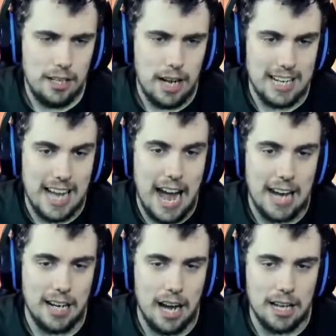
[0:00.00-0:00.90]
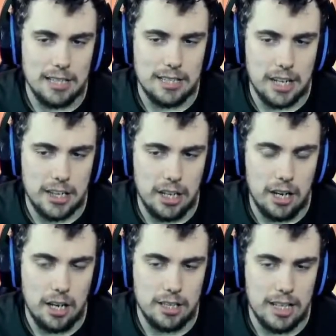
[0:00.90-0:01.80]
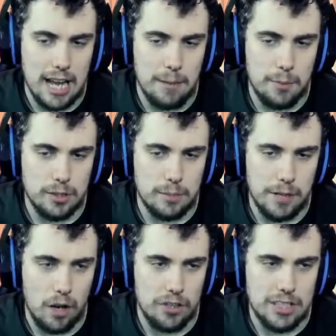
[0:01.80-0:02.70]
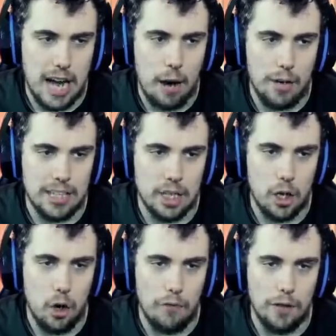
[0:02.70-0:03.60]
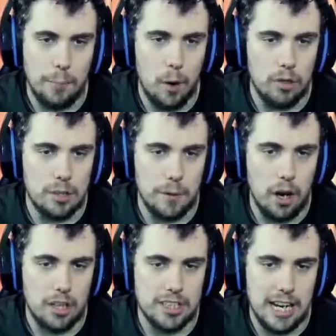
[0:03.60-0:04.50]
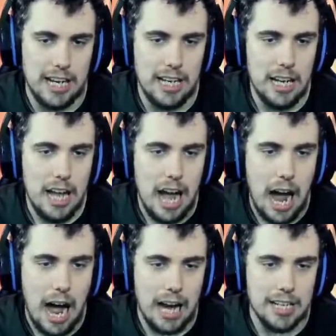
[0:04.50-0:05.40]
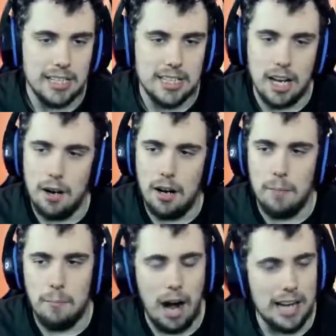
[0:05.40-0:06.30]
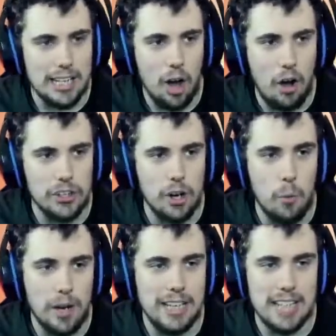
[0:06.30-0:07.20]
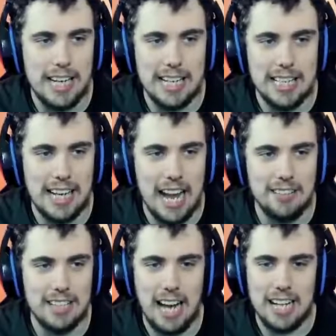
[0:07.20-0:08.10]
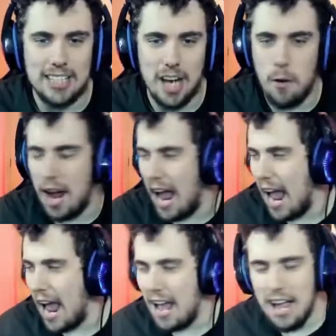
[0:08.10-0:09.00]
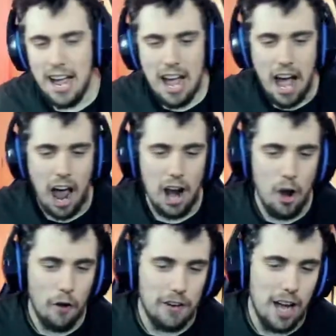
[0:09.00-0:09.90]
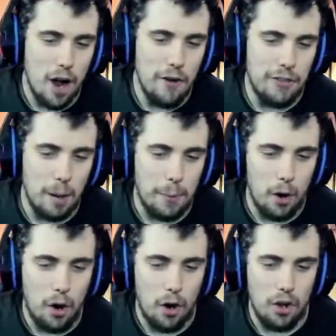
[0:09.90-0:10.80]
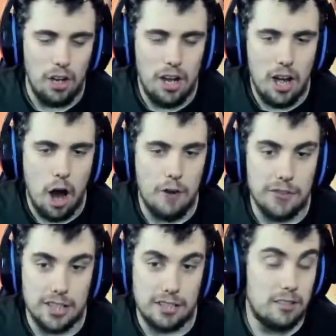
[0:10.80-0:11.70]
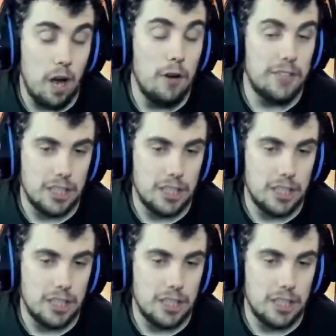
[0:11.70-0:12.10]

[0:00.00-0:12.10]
again, and a third, the game puts it beyond doubt, and it's a lovely ball to Belotti, and my God, are we taking the game to Lazio here? A lovely over the